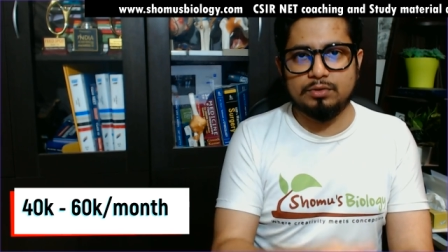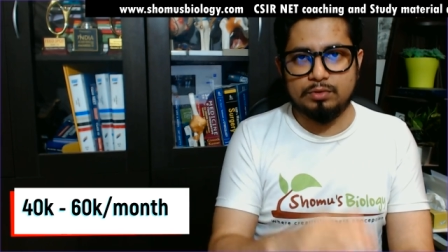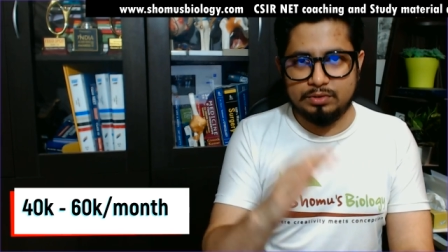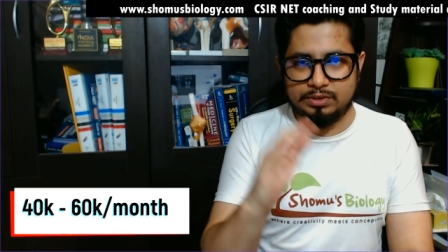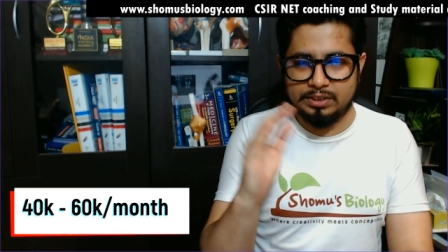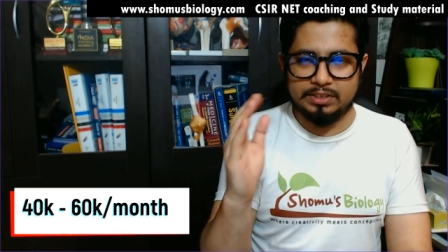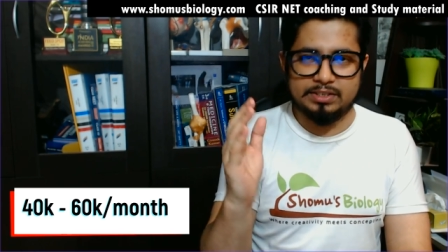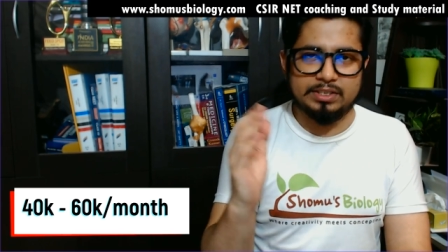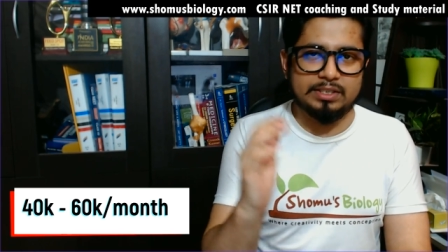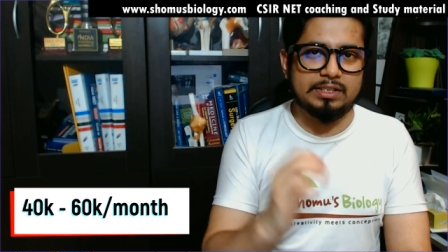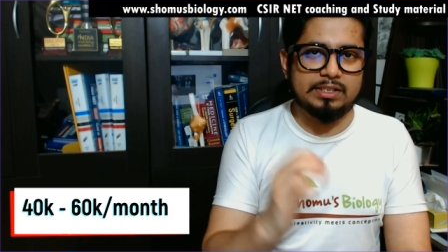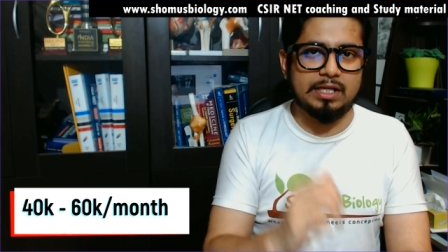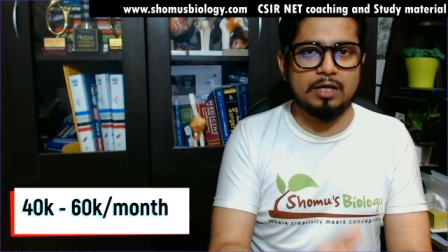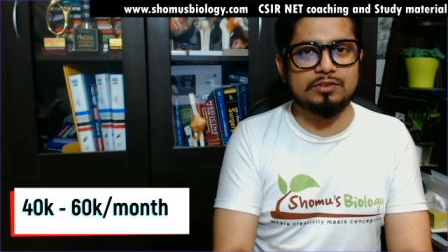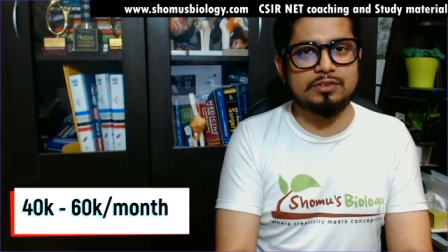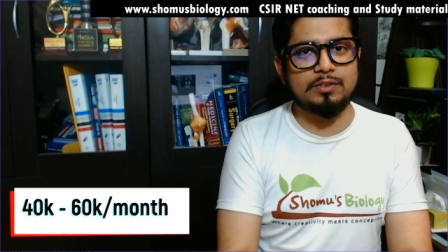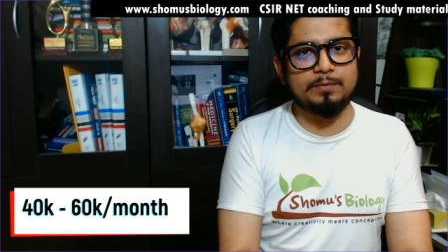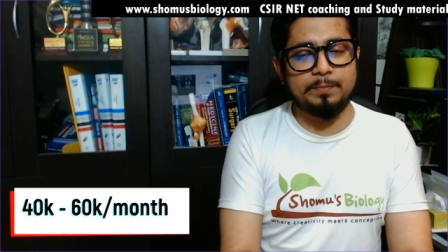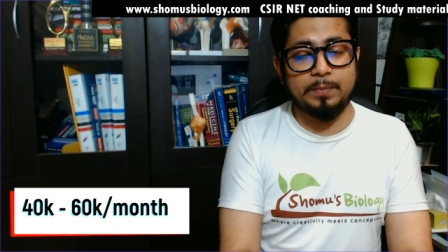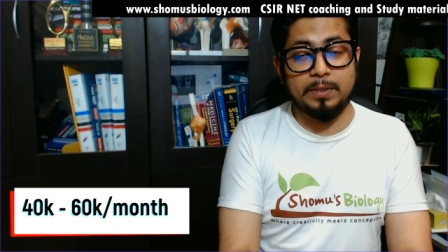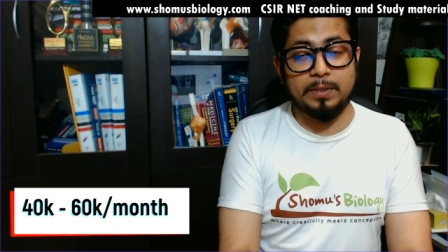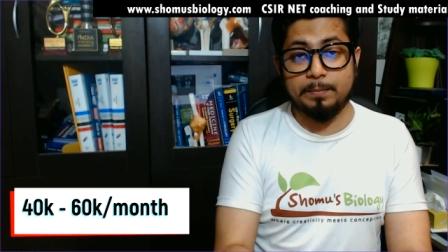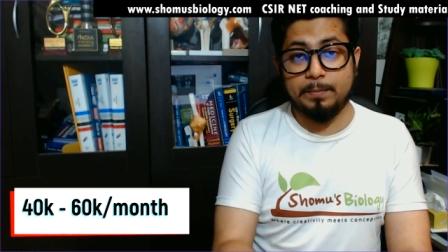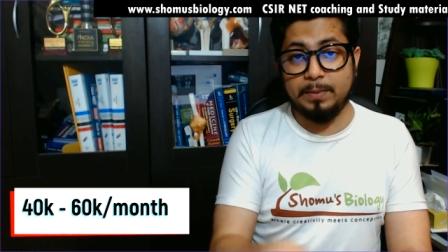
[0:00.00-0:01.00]
60,000
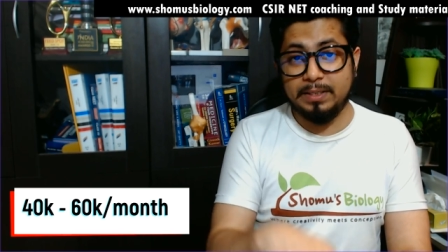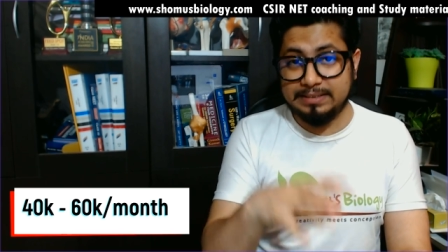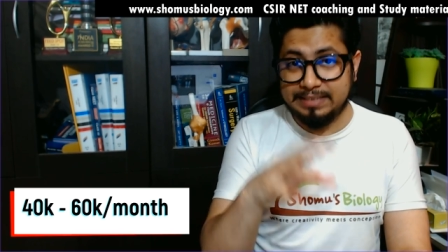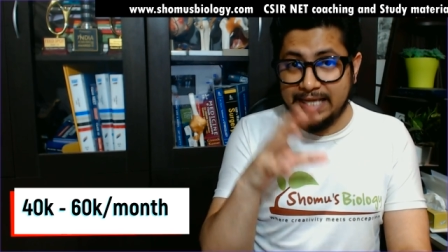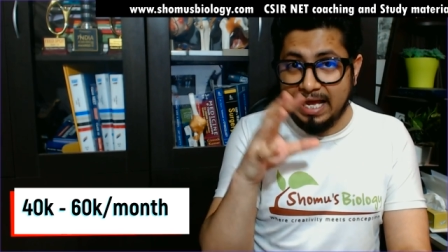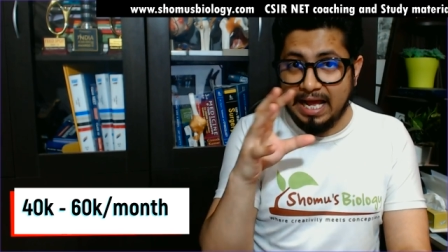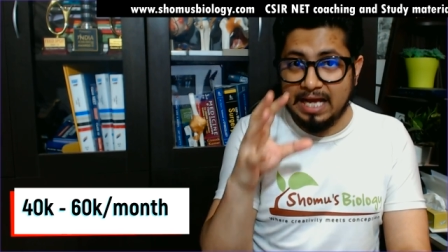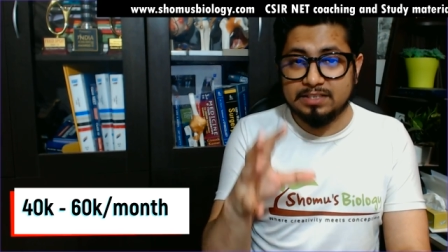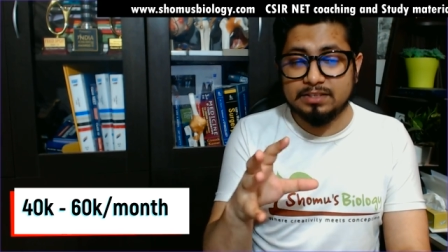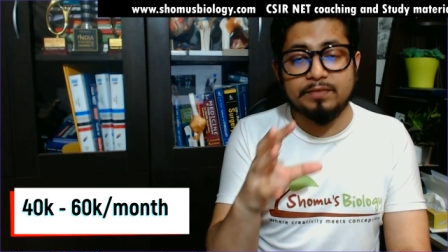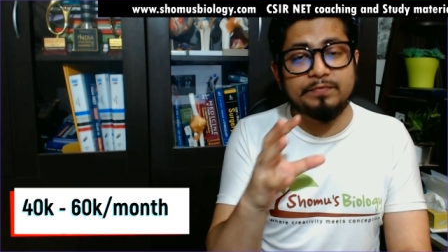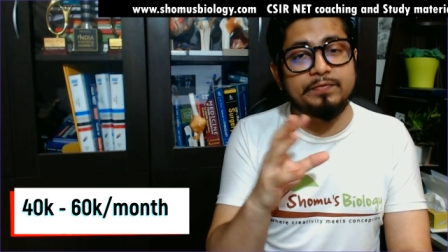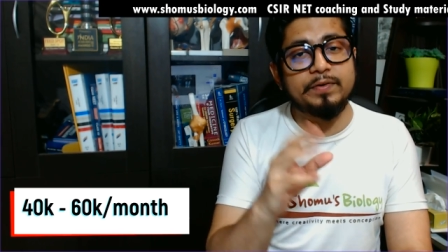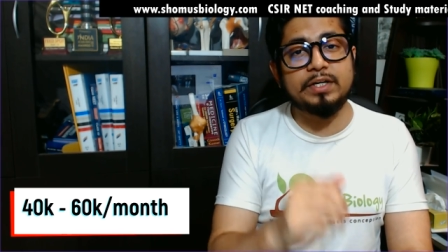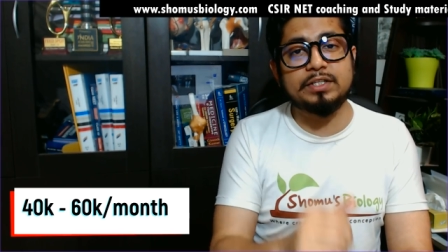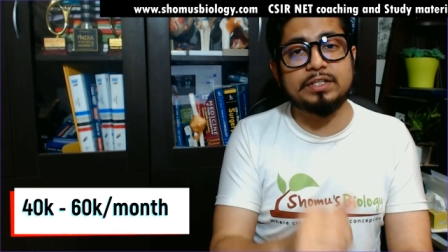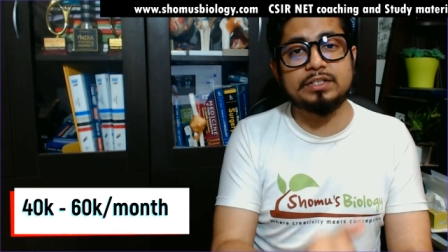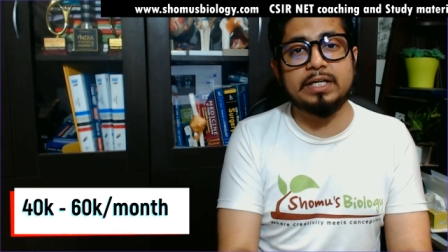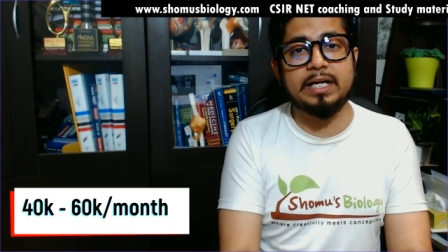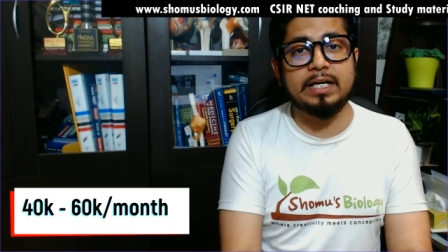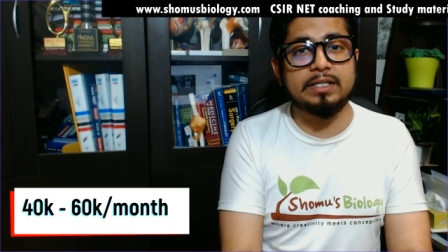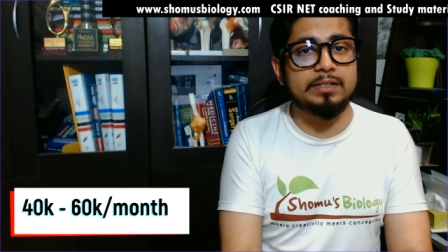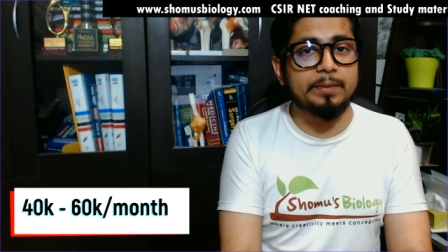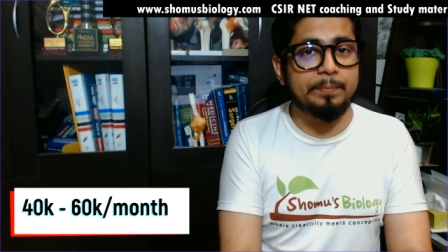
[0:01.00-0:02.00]
per month as a fresher
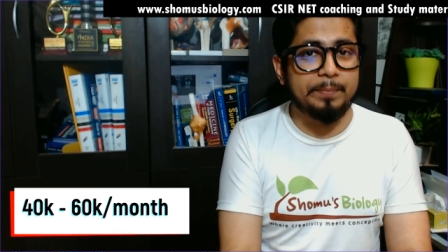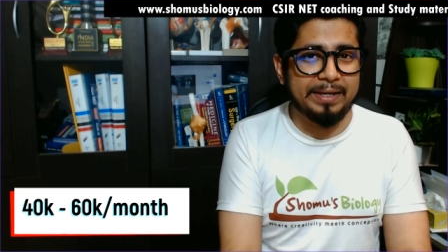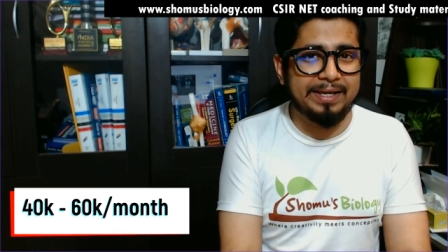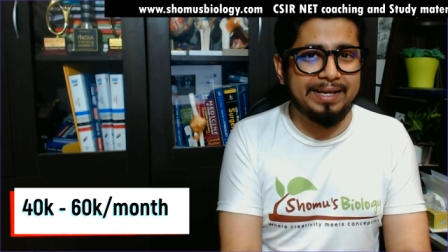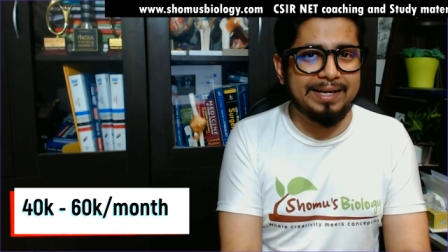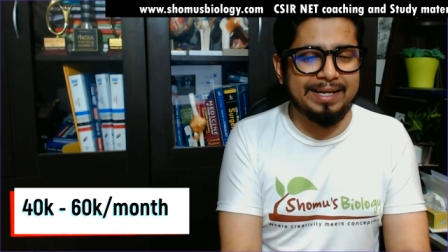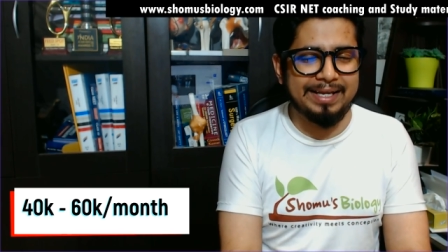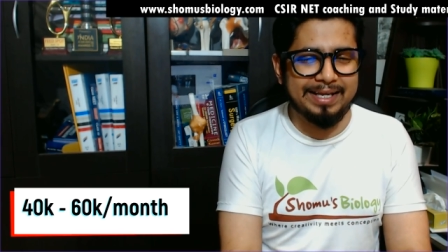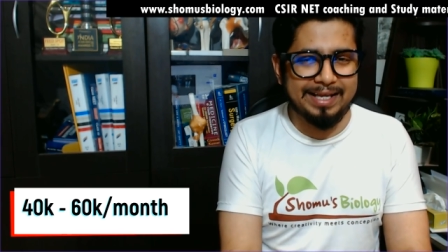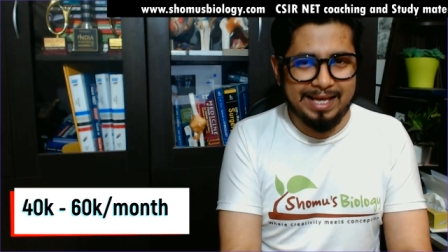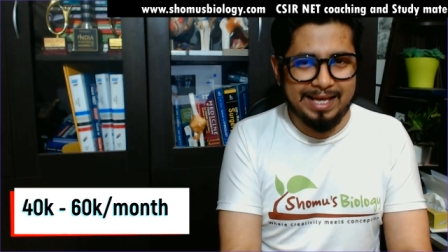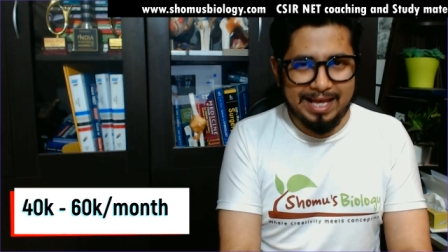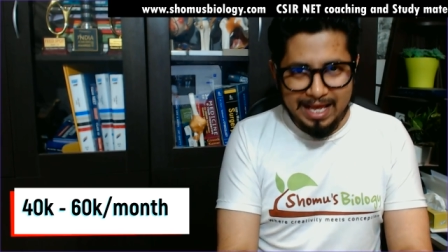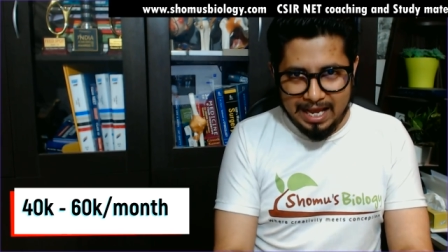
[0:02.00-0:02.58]
at the beginning,